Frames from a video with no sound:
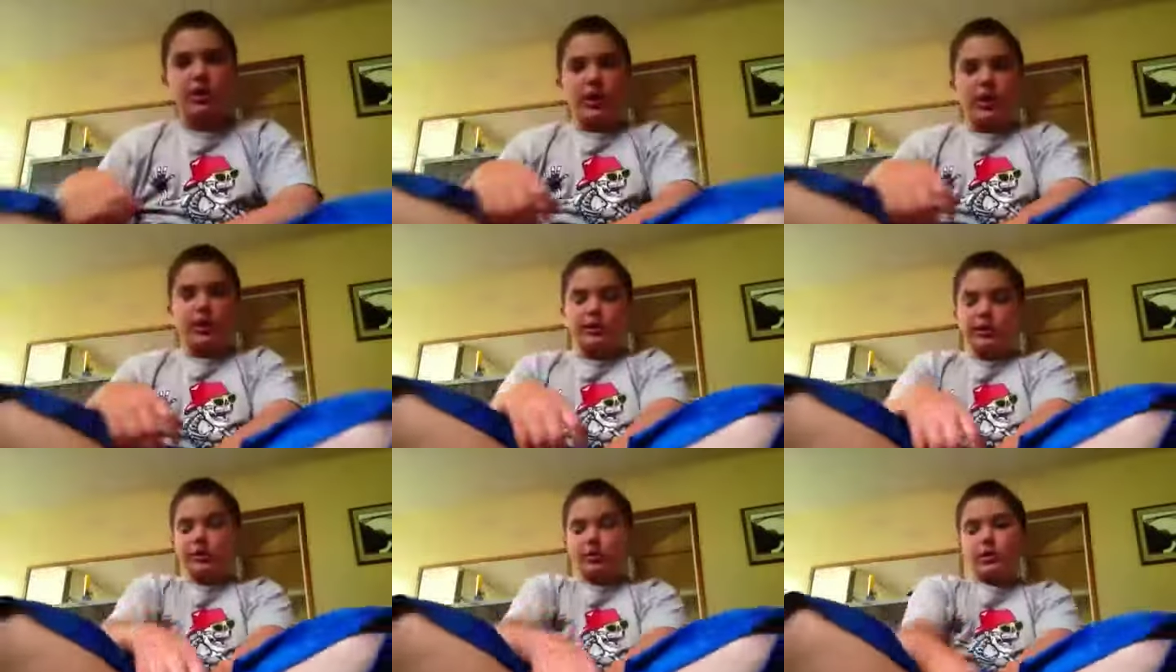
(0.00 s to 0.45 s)

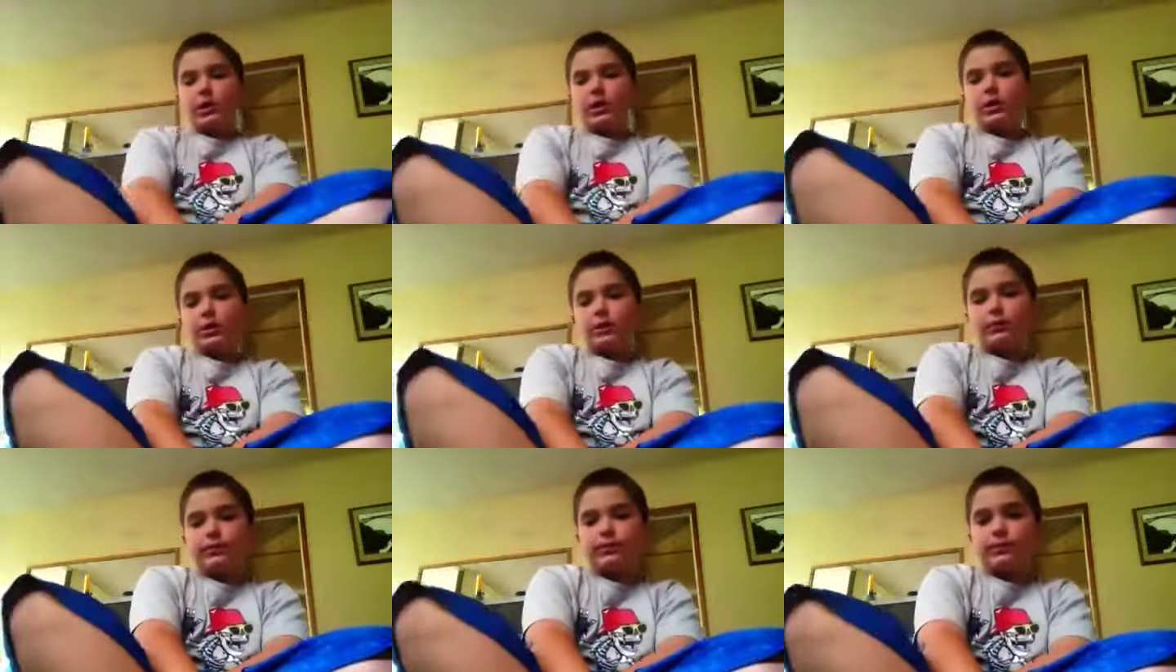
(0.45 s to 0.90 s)
I don't
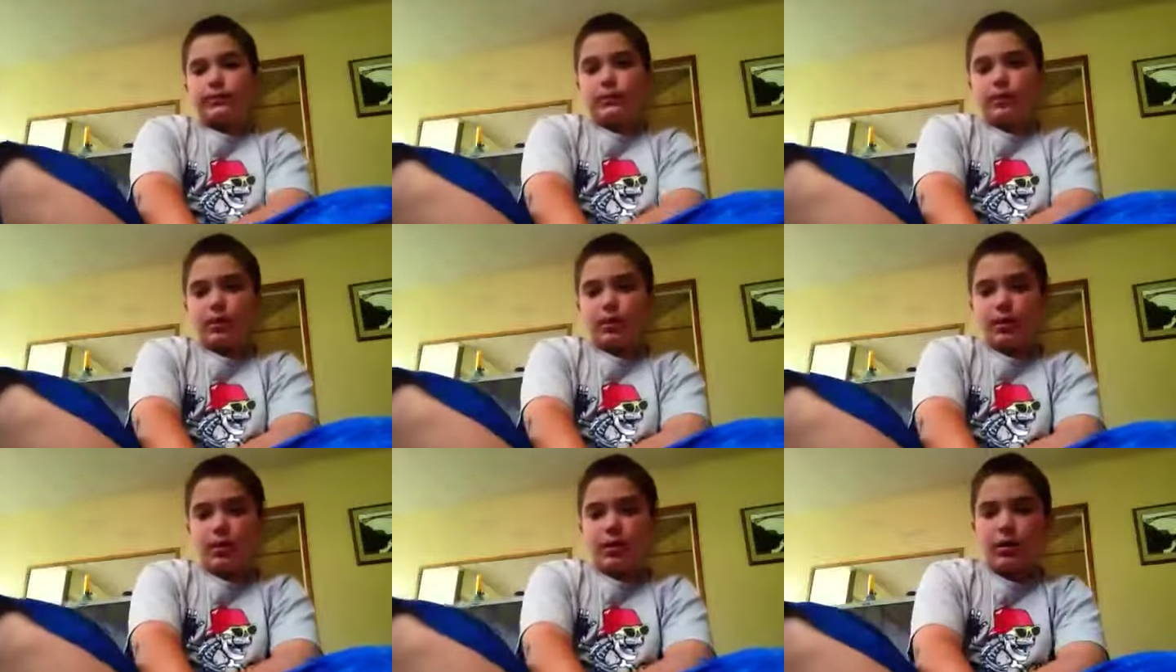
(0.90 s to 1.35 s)
know.
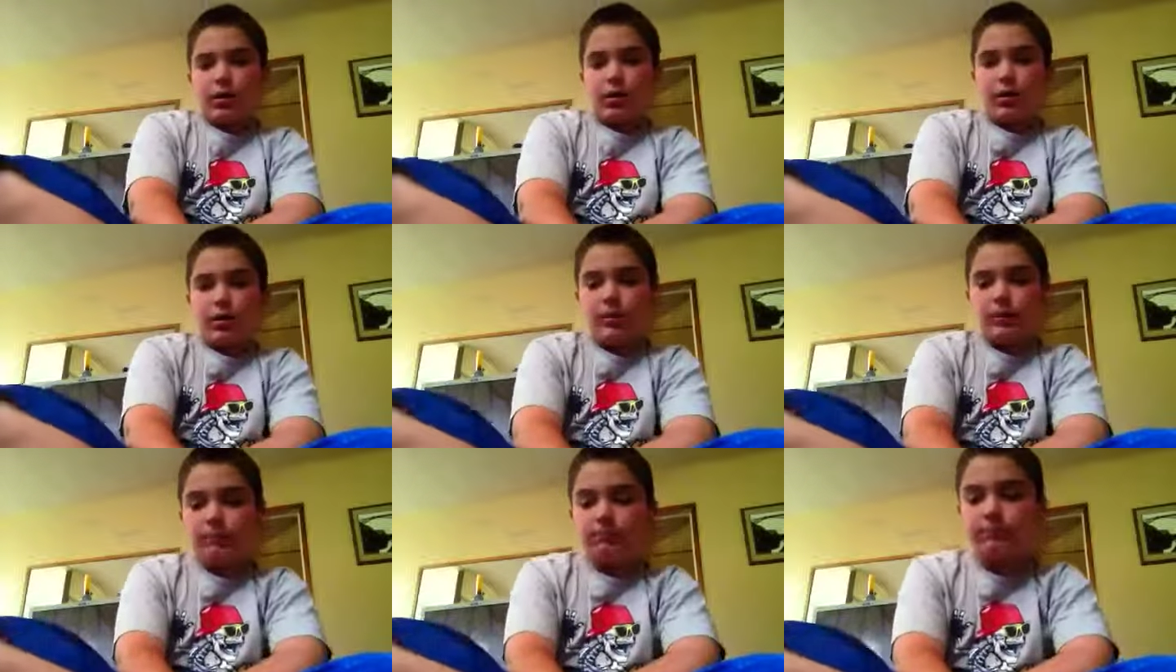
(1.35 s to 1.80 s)

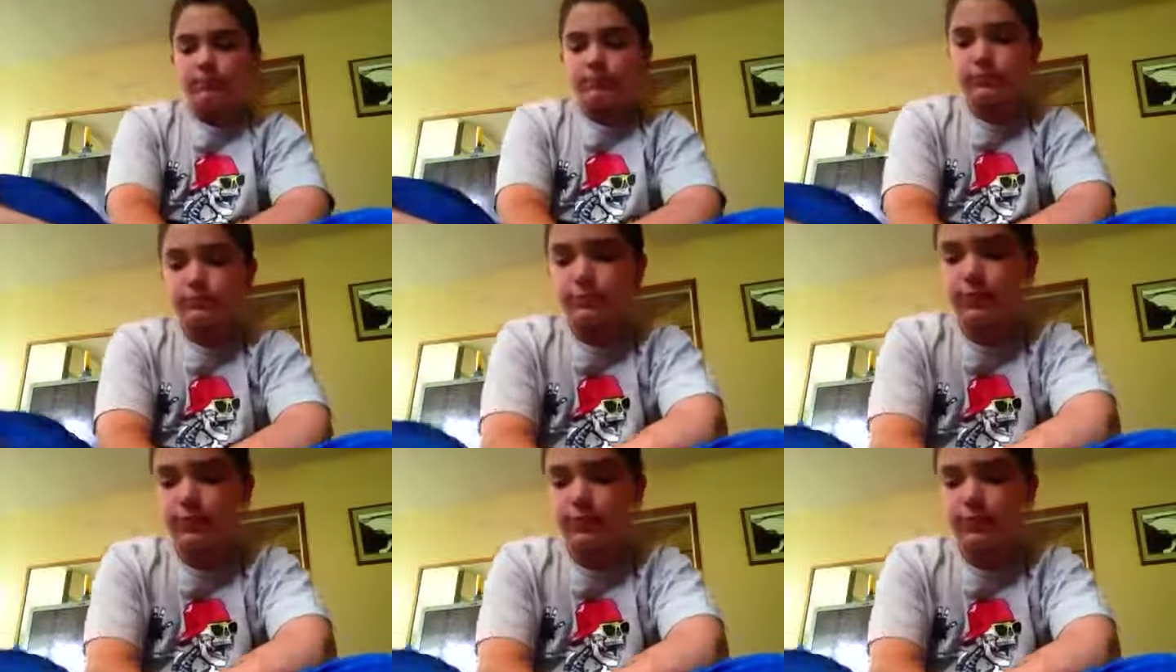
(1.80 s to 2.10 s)
Um,